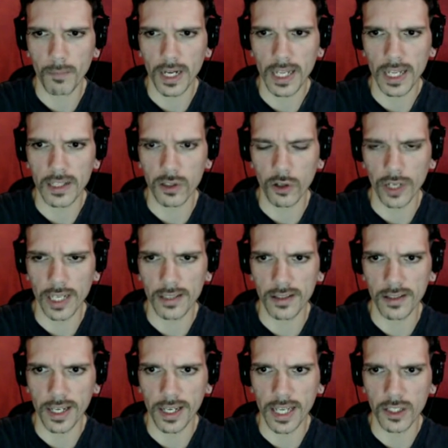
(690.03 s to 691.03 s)
as long
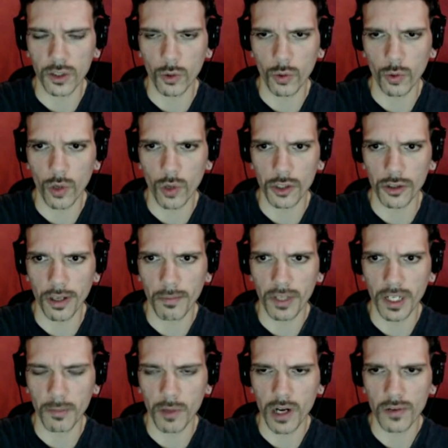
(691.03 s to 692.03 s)
as you watch them in
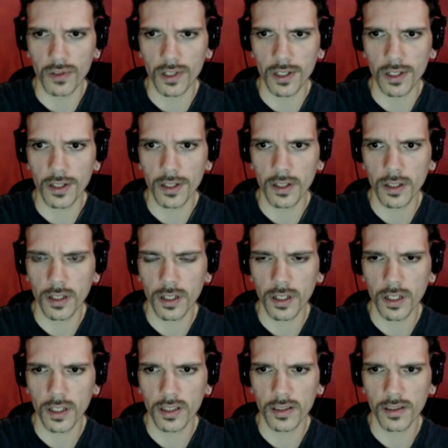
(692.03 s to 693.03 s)
the browser,
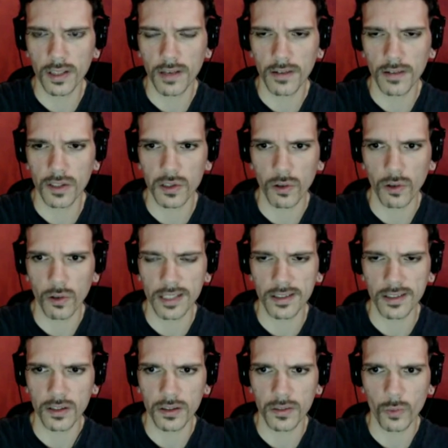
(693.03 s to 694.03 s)
as long as
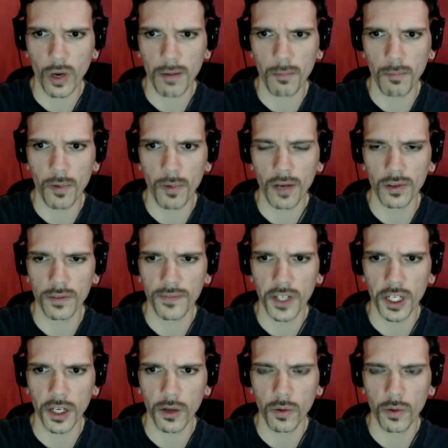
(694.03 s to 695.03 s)
it's web browsed
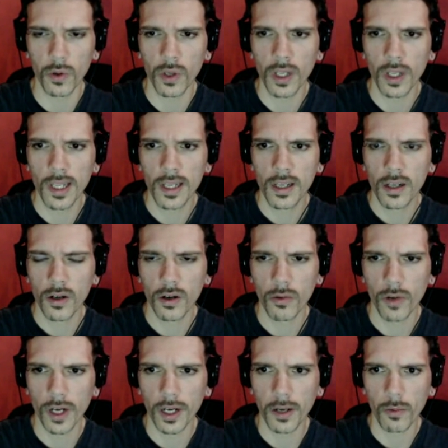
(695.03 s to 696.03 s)
video,
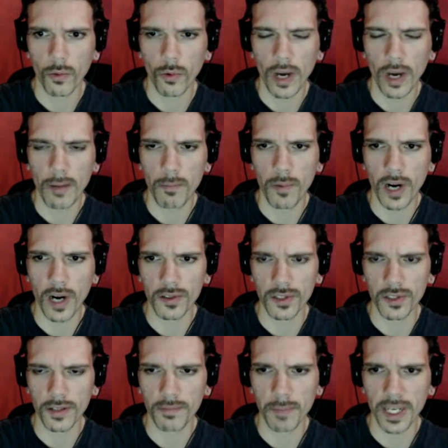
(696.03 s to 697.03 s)
web
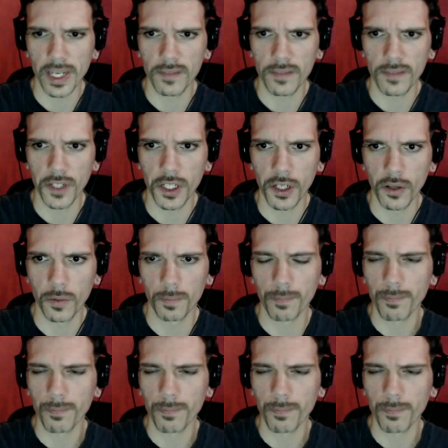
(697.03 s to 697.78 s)
browser based video.